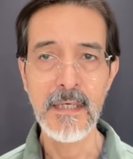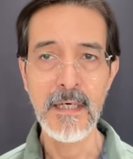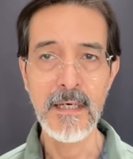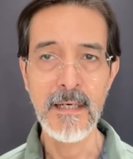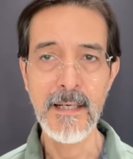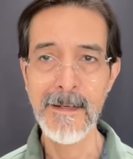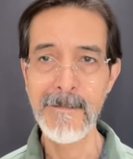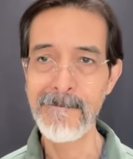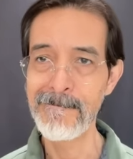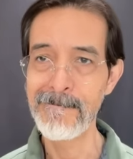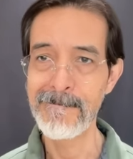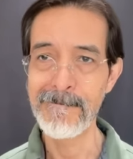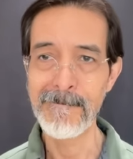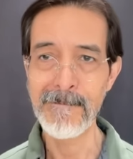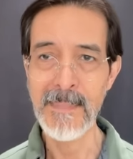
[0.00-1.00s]
Um,
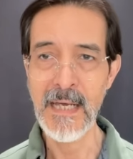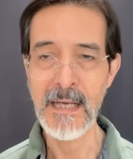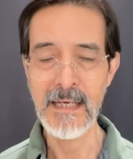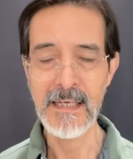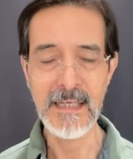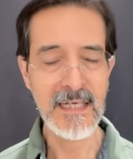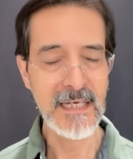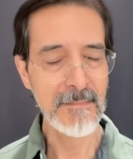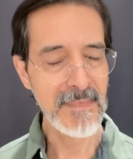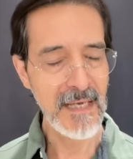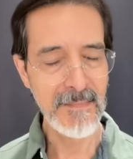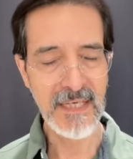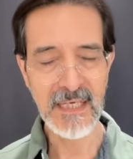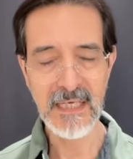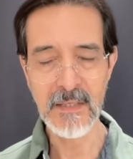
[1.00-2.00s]
I, again, I'm not
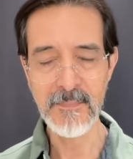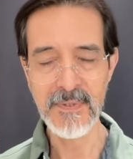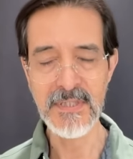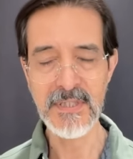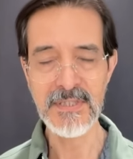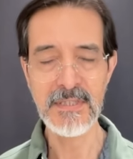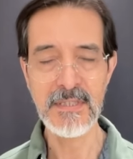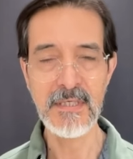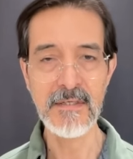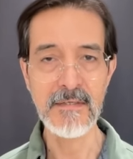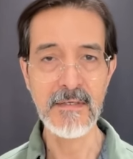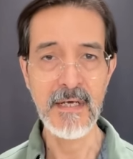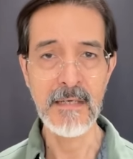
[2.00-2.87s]
making a prediction here.